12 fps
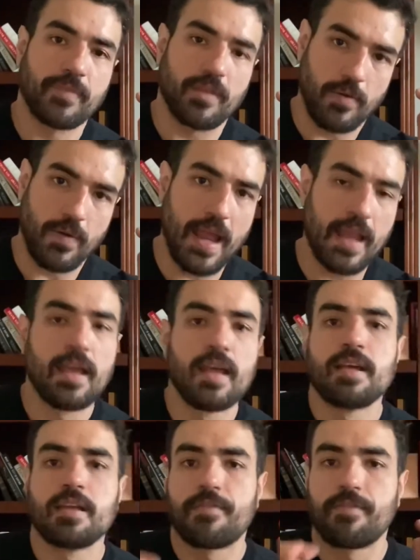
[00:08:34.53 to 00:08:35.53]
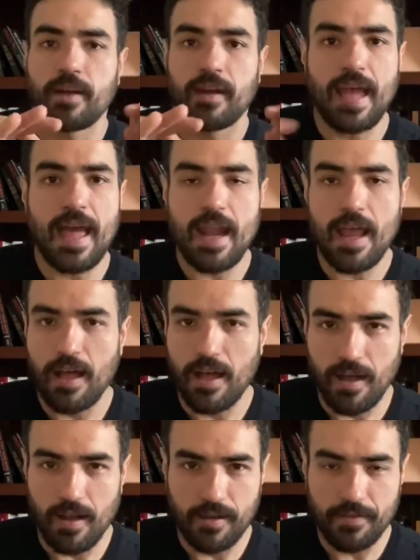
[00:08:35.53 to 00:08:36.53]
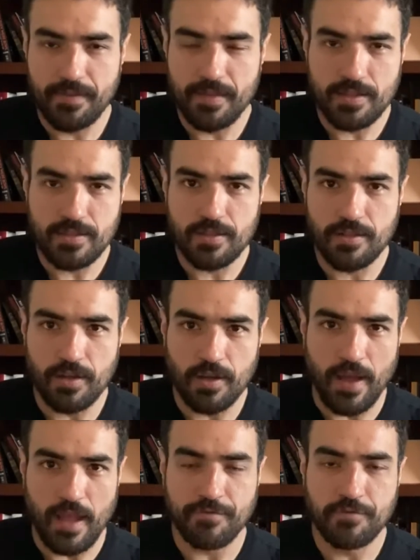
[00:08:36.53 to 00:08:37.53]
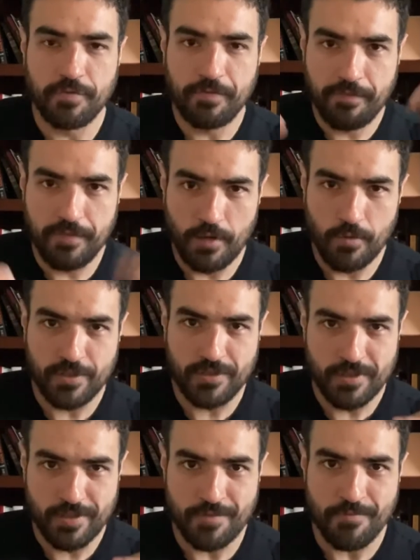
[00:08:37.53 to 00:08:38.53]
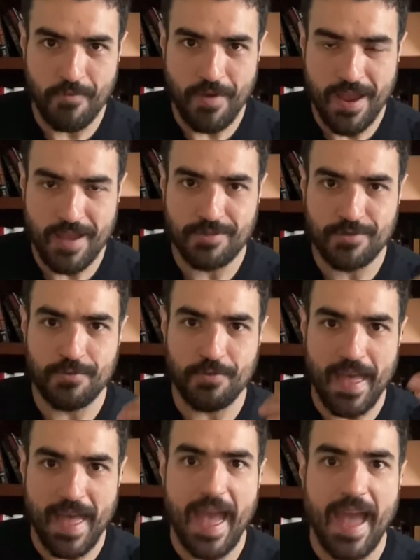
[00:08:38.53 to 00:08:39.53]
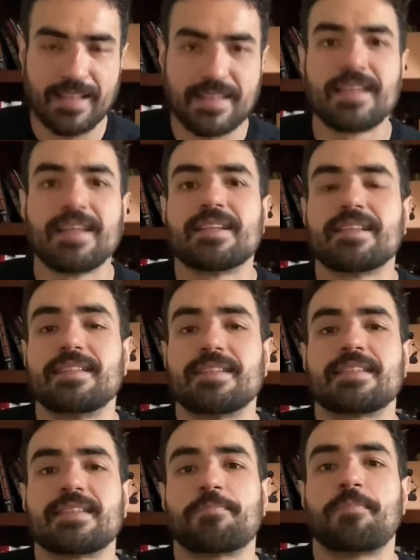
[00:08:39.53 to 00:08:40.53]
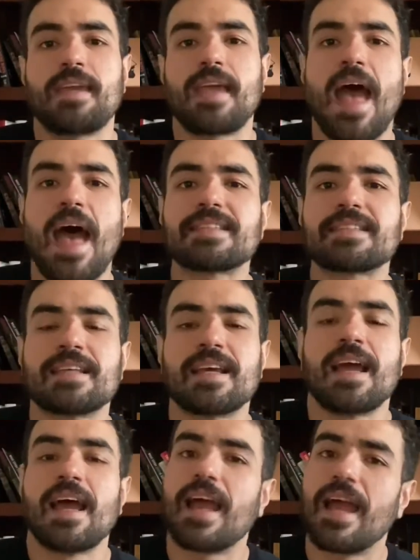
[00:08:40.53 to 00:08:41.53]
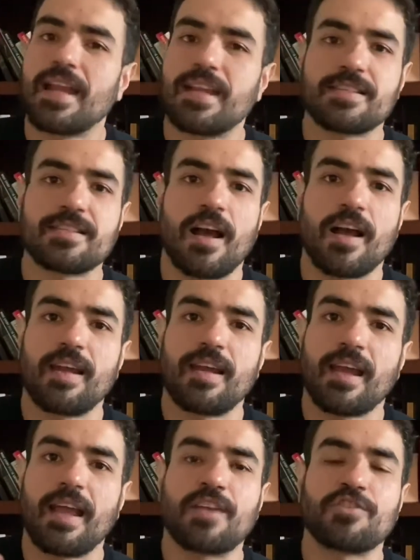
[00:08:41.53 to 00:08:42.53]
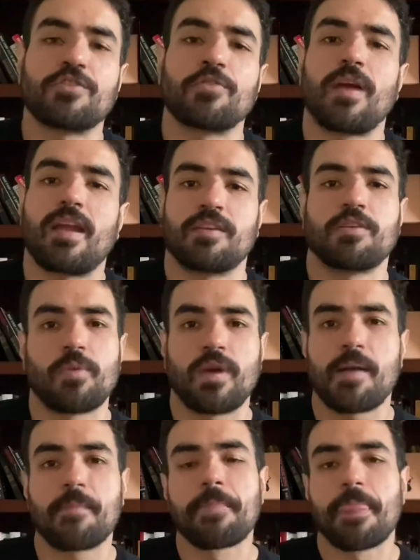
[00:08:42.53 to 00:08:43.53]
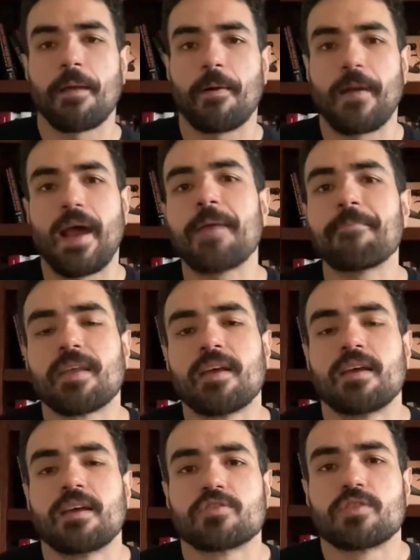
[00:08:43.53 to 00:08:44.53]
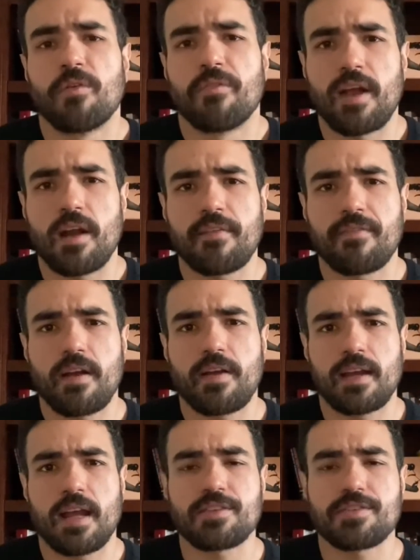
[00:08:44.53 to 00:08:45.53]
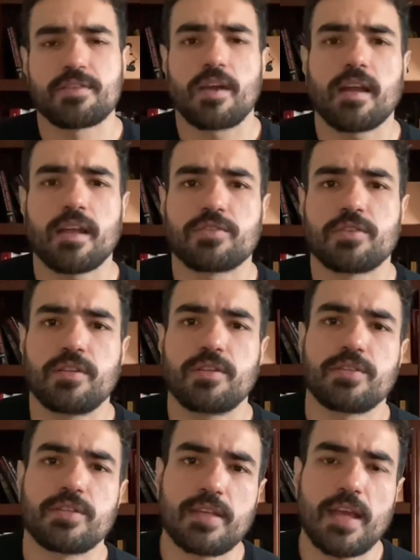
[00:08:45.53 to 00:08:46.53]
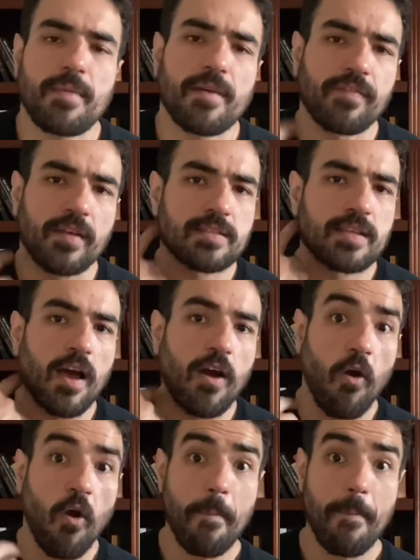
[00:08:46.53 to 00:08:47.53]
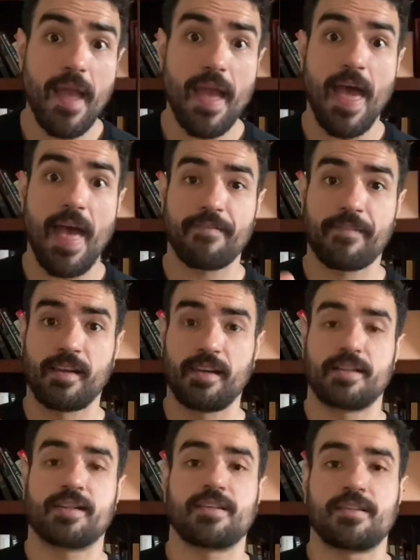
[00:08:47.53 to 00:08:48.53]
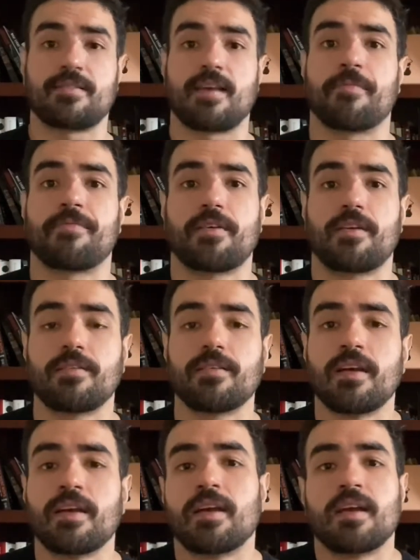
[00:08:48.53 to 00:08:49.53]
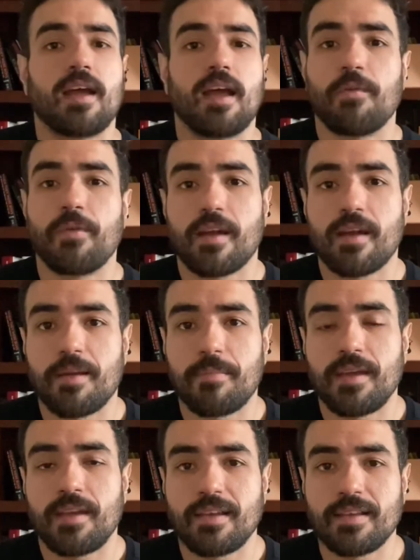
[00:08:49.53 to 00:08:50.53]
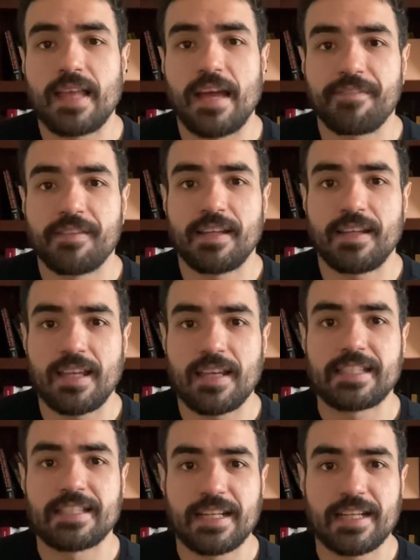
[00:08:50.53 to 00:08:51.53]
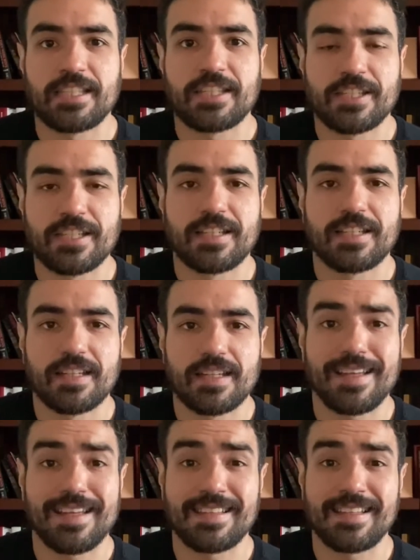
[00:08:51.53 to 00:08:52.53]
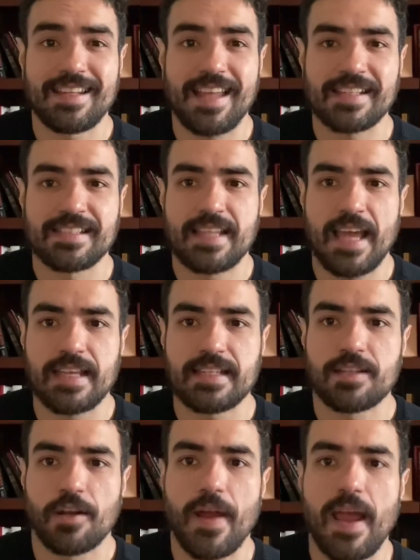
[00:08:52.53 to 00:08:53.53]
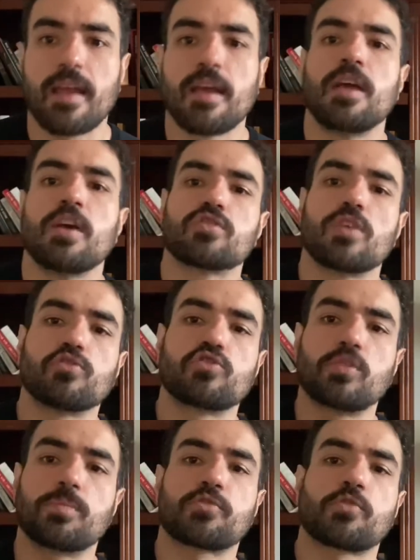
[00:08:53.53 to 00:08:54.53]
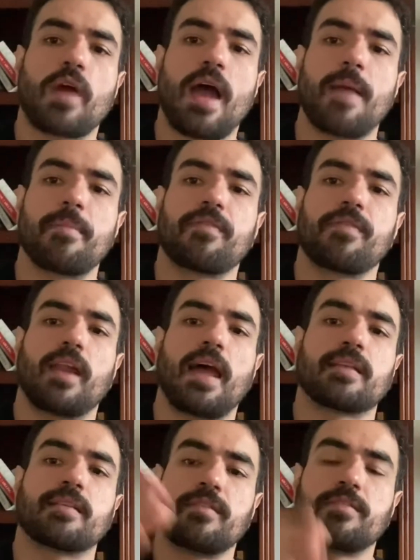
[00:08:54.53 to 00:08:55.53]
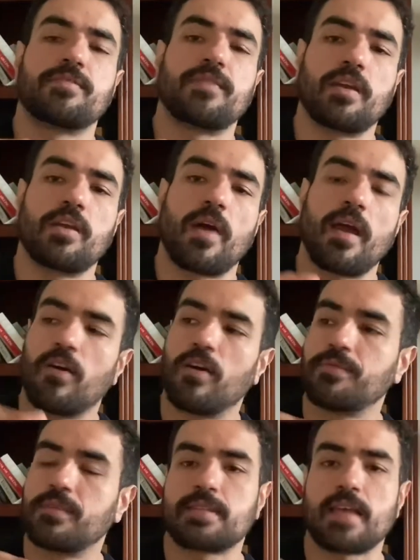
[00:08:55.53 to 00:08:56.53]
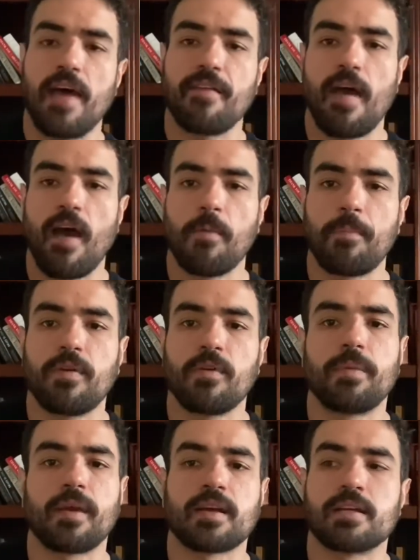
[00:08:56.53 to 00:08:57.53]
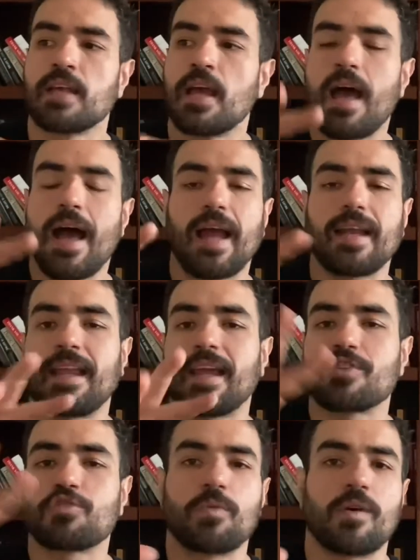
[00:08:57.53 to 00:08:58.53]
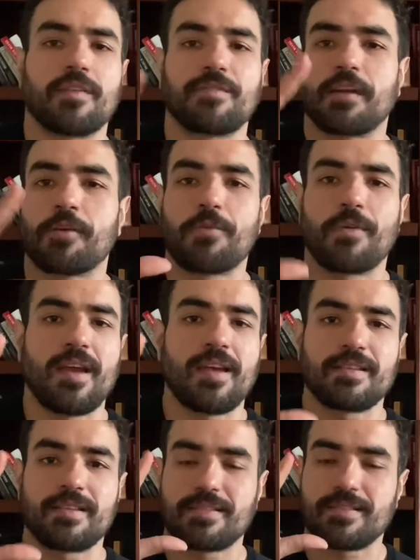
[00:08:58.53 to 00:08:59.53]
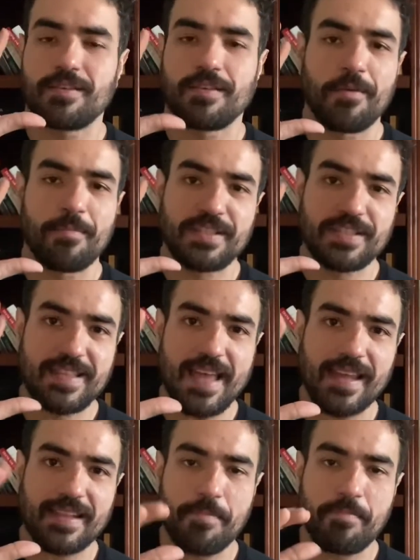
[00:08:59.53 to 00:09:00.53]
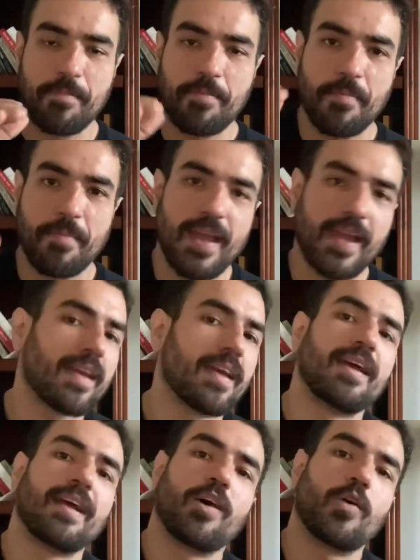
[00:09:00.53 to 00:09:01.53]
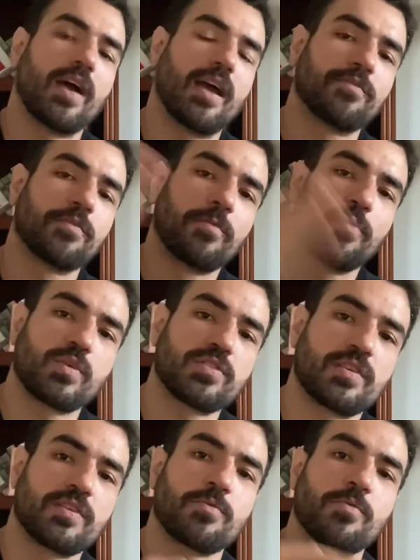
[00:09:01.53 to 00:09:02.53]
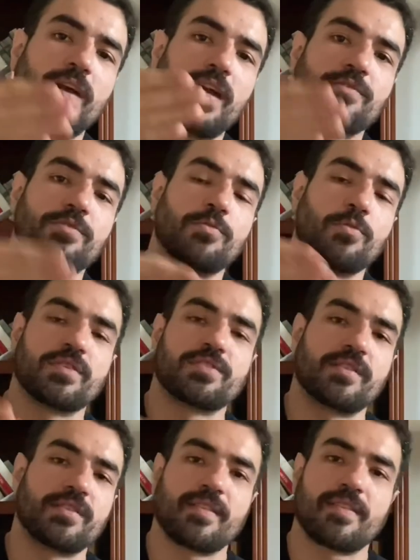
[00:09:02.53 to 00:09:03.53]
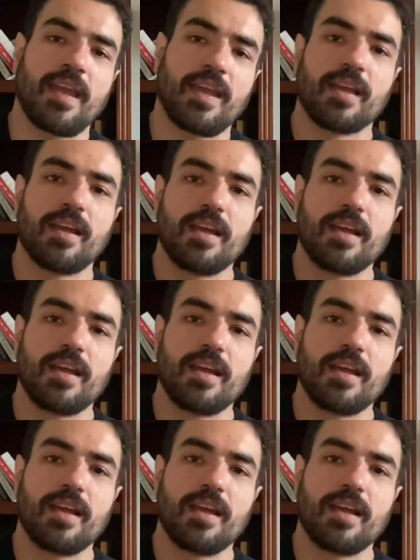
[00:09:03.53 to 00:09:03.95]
All right, forget all of this, I have to feel a certain way to act. This is BS, and it's not gonna get you anywhere. All right, so very, very nice talking to you today, my friends. I hope I have cleared this up for you, and we're gonna be definitely in touch in the next days. All right, so subscribe if you like this video. I hope this have helped you, because I think it's one of the great mistake that people make. Oh, I have to feel a certain way to do a certain thing.